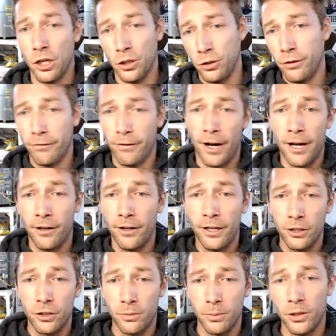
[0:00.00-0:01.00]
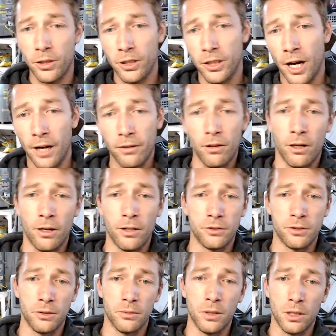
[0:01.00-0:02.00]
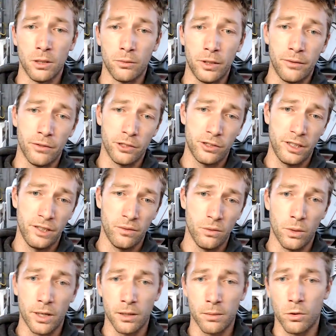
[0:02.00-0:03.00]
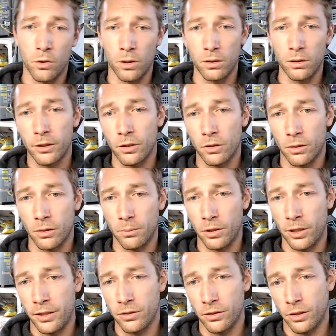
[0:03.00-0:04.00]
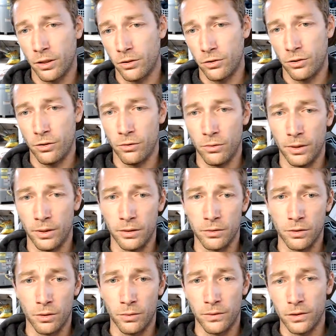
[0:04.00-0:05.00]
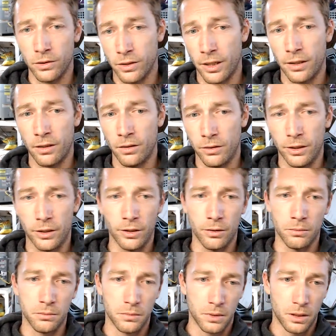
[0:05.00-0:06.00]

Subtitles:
you violated community guidelines and we've received one or more legal complaints against you, and so we've decided to delete you,